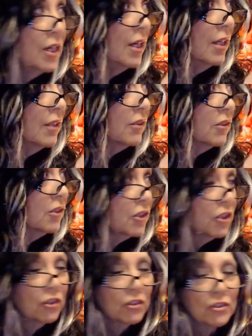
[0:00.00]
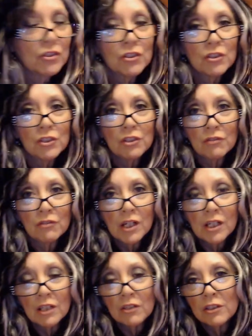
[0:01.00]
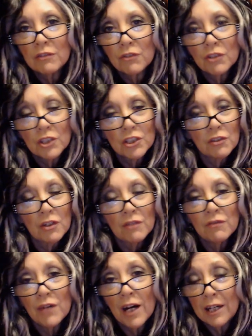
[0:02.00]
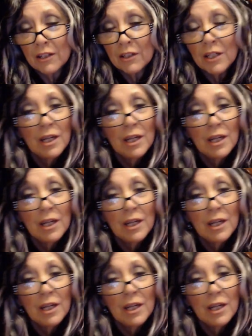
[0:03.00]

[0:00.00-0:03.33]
your curtains or your rug or your furniture on fire.